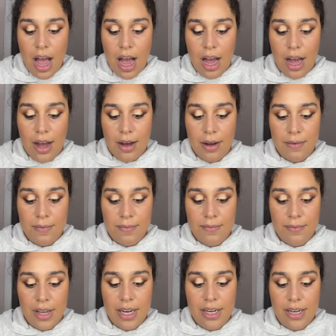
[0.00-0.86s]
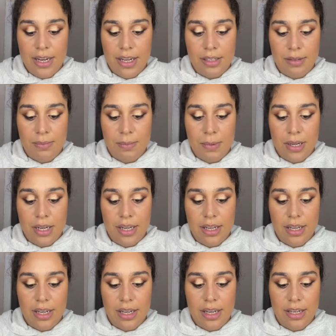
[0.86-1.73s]
Um, it does, but
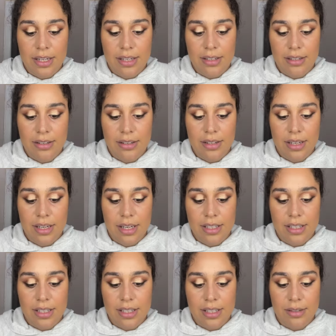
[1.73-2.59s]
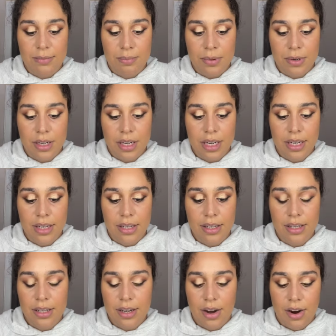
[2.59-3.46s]
it it's pretty
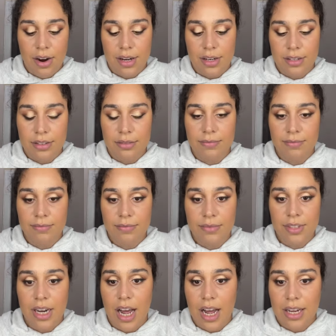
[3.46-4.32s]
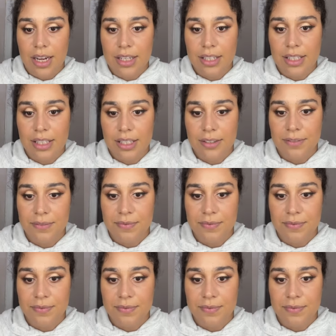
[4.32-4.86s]
hard knocks.